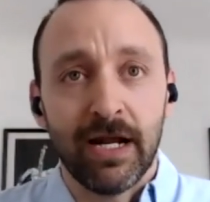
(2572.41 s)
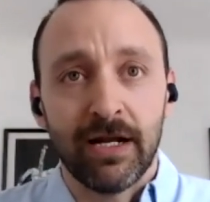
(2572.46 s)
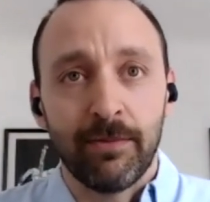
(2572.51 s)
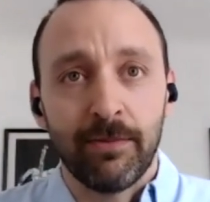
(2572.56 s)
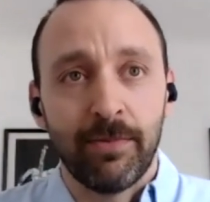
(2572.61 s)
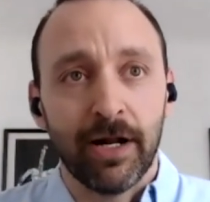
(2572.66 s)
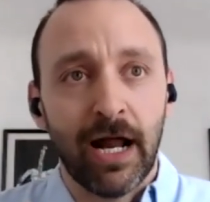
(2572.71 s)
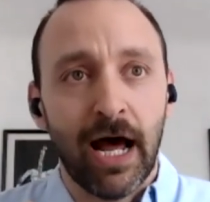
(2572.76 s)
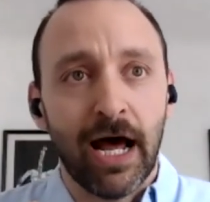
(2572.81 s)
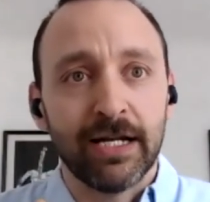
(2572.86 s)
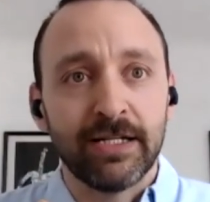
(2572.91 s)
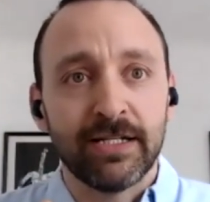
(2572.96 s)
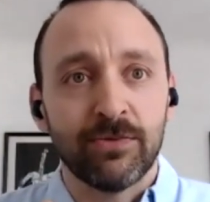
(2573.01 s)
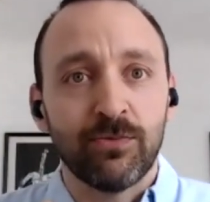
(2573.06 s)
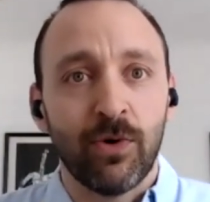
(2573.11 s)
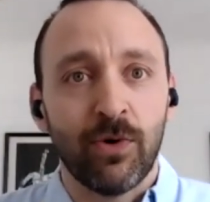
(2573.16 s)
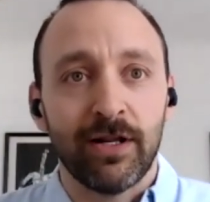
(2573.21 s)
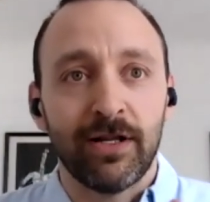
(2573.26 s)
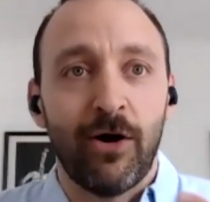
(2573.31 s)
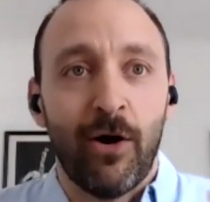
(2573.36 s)
but I did
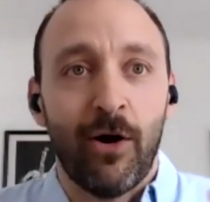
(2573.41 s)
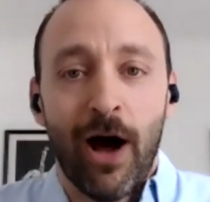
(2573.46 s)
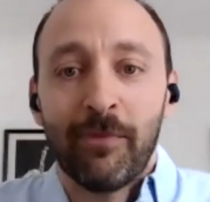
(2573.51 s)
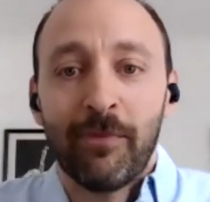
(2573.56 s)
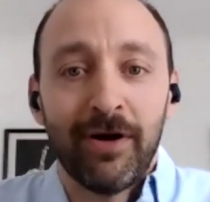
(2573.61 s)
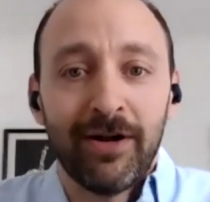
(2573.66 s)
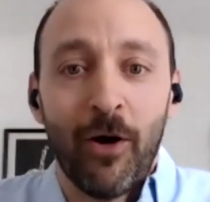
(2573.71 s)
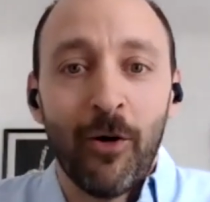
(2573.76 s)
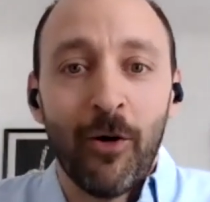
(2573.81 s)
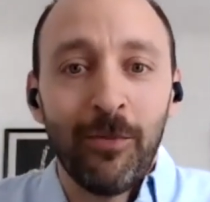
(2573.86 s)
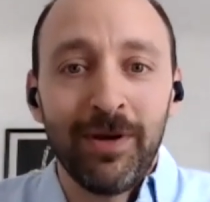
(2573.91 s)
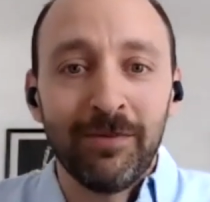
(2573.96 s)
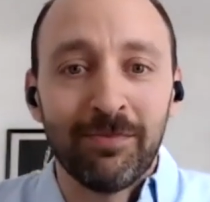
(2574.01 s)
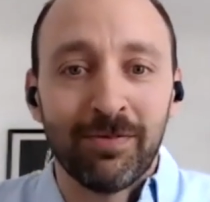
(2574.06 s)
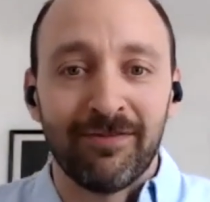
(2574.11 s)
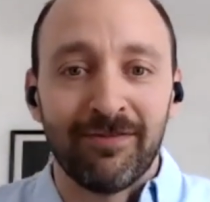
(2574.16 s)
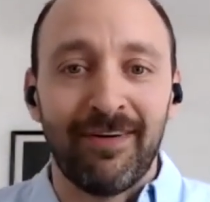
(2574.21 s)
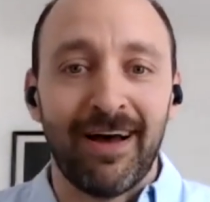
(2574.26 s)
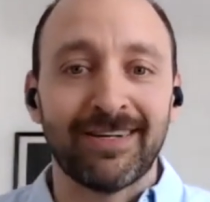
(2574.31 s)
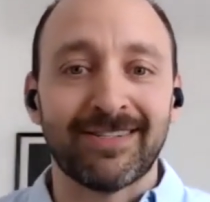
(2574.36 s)
want, you know, I'm an OB
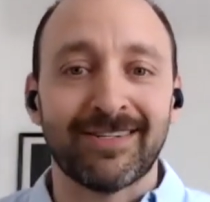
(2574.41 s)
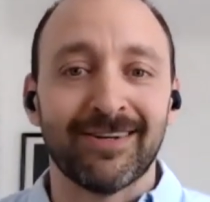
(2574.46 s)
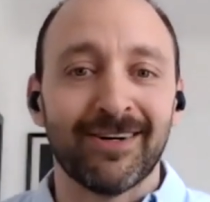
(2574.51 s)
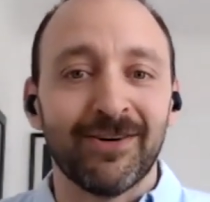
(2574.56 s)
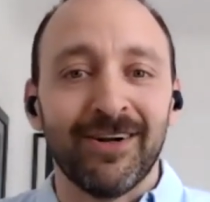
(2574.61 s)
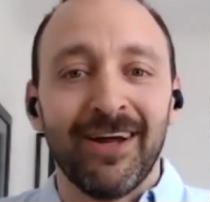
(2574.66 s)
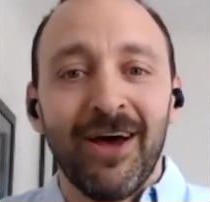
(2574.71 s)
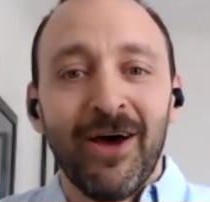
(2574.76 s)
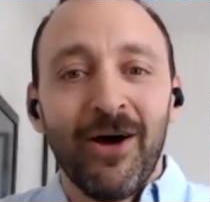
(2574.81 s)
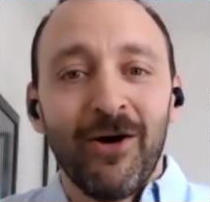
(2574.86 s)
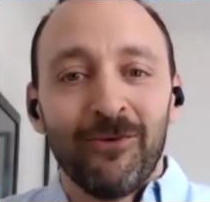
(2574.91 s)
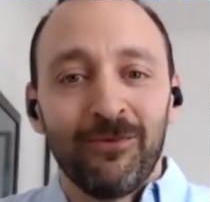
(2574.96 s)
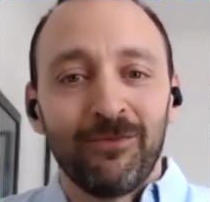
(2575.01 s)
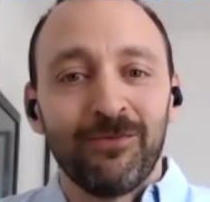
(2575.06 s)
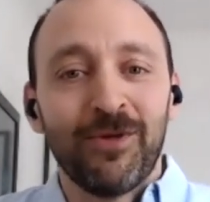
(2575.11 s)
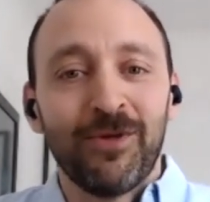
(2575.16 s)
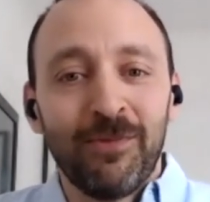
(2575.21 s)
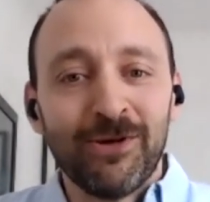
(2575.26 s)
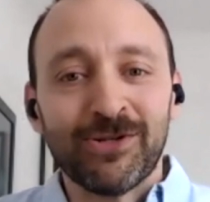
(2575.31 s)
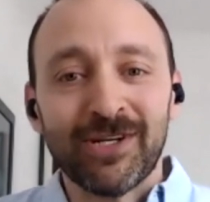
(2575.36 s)
professor and the
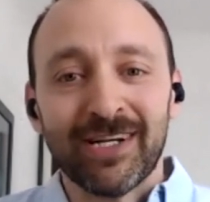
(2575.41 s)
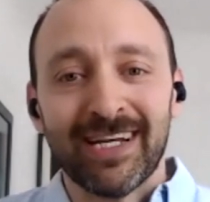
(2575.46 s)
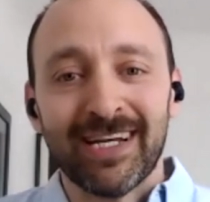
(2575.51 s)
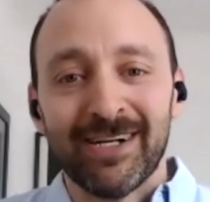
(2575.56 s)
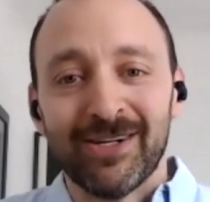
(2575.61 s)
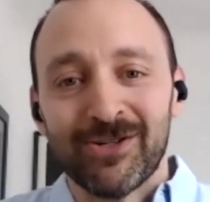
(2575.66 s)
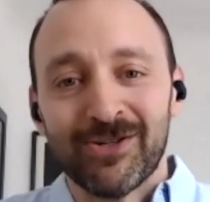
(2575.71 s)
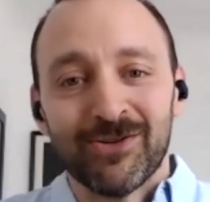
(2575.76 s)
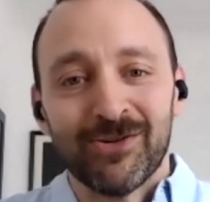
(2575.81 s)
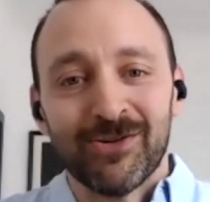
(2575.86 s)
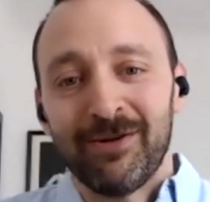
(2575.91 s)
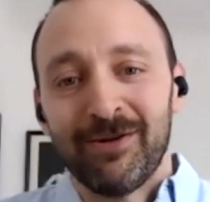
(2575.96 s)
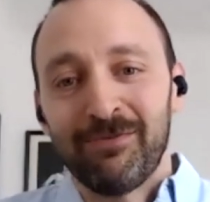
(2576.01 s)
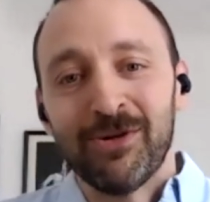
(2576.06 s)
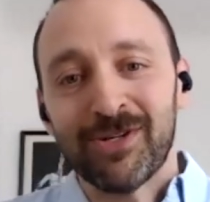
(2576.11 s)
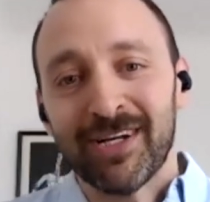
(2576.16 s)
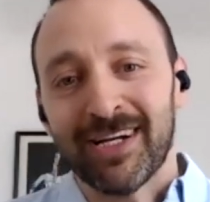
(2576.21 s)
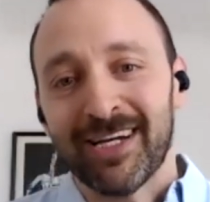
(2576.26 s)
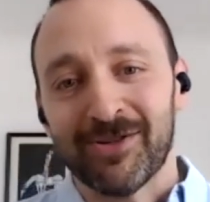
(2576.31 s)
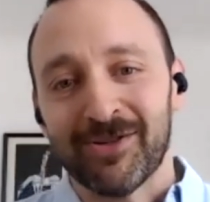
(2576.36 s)
music industry and
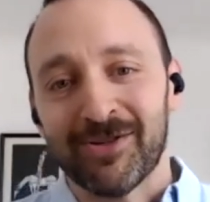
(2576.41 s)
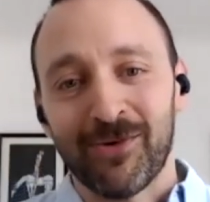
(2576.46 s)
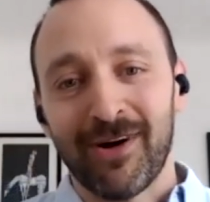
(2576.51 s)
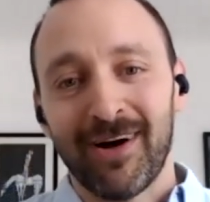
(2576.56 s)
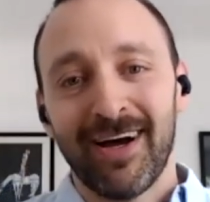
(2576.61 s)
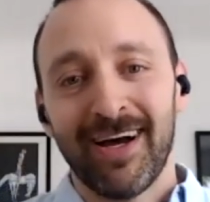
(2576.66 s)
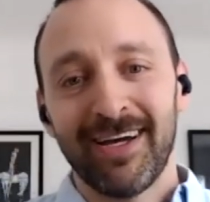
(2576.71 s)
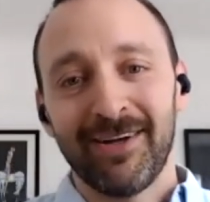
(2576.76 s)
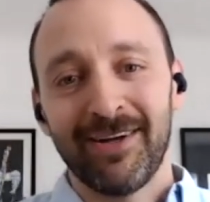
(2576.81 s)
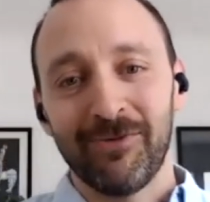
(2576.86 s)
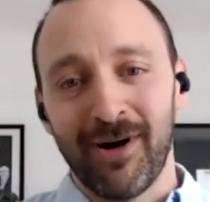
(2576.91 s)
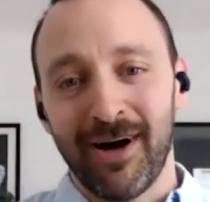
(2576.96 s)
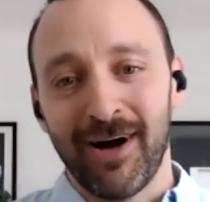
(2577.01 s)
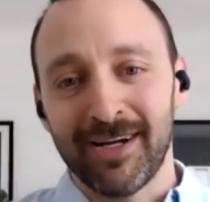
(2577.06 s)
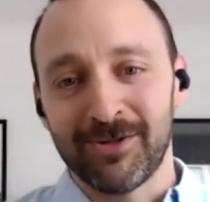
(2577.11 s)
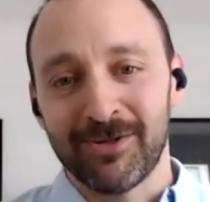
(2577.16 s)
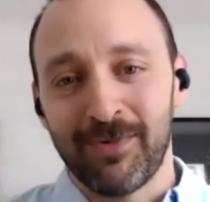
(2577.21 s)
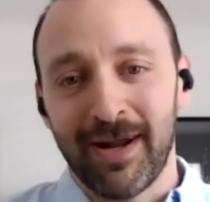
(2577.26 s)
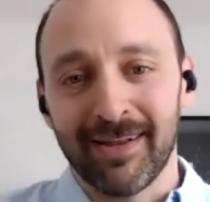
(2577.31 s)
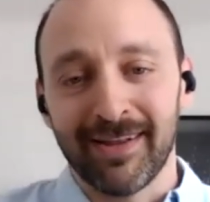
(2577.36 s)
music is where I
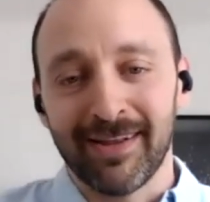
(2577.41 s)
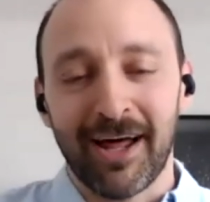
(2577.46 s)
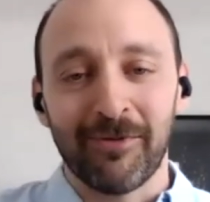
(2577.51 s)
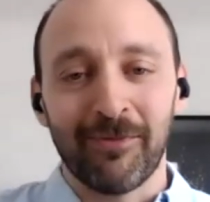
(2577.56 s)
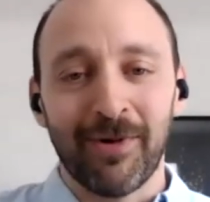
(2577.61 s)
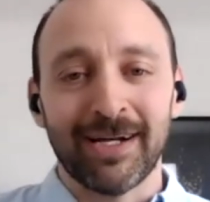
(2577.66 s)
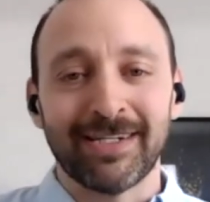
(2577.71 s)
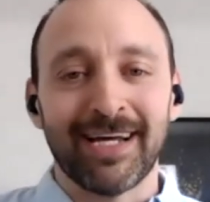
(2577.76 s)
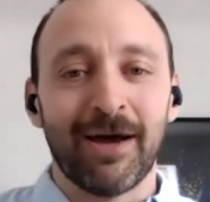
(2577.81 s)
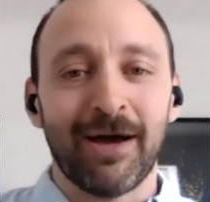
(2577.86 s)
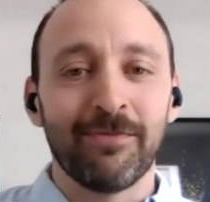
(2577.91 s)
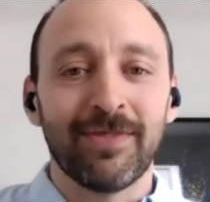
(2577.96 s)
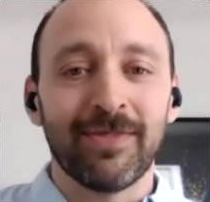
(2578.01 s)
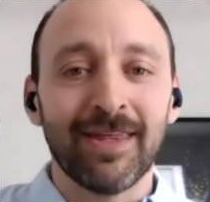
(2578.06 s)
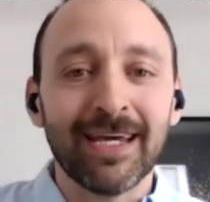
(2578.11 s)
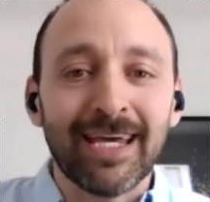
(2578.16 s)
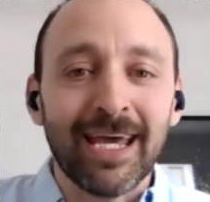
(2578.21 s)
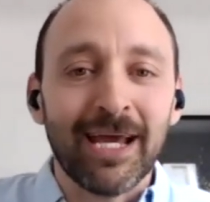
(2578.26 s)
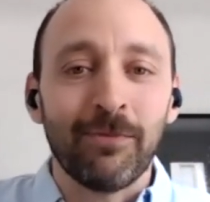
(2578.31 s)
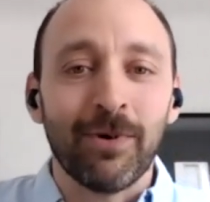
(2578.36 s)
spend a lot of my time
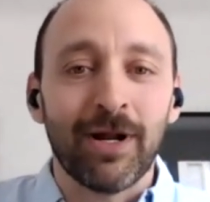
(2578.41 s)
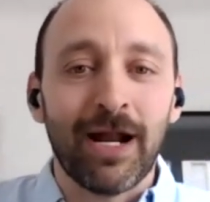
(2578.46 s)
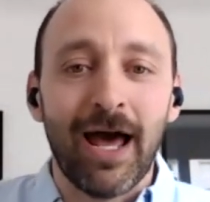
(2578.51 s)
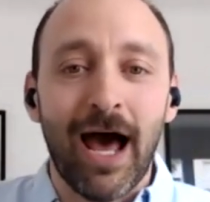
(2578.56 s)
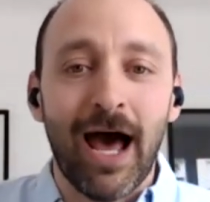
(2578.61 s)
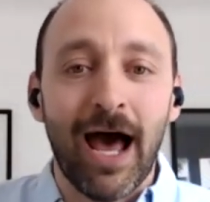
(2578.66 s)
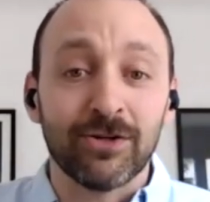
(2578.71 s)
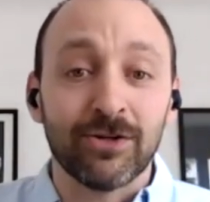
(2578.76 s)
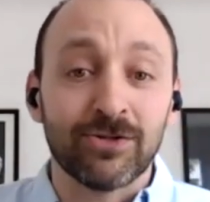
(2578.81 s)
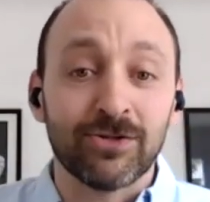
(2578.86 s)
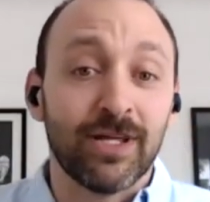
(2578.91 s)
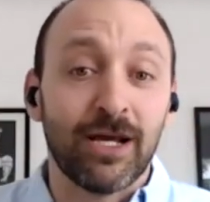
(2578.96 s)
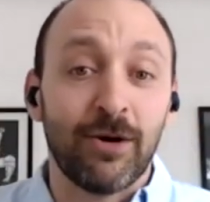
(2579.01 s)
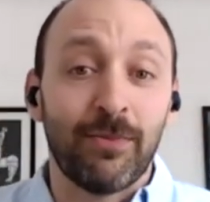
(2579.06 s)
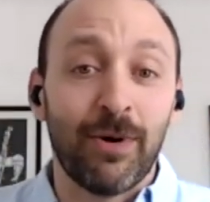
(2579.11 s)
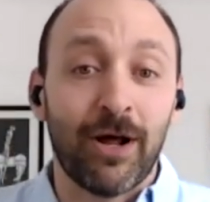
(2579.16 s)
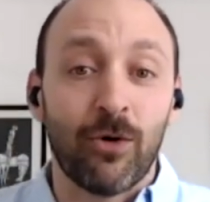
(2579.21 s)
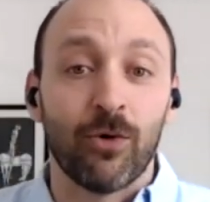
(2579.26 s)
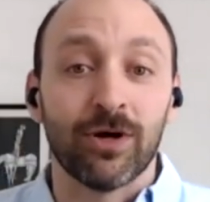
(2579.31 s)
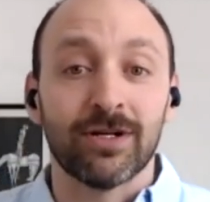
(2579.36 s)
thinking, but I also think about
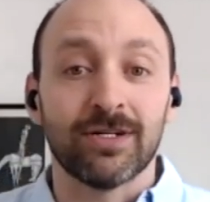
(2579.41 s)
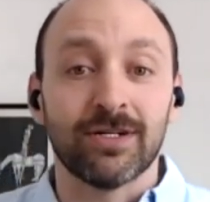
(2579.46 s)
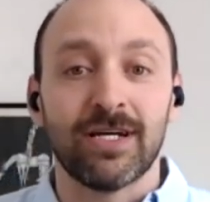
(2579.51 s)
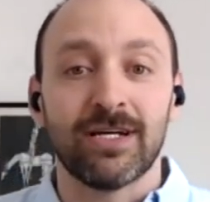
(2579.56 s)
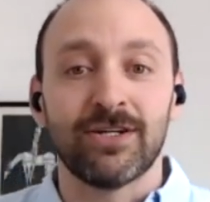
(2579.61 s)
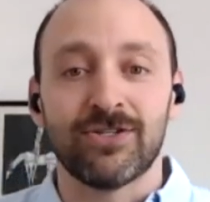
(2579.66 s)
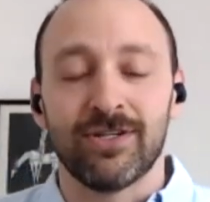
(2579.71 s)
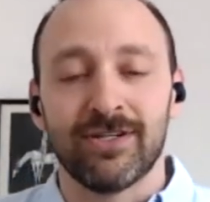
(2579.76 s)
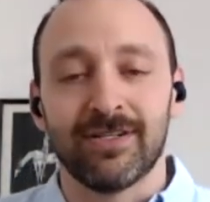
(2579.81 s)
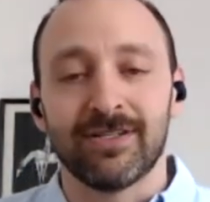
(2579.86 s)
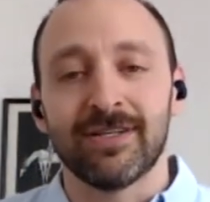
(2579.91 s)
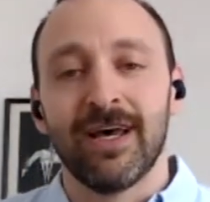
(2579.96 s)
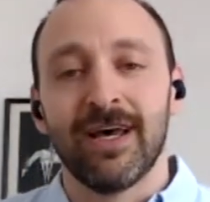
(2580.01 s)
organizations.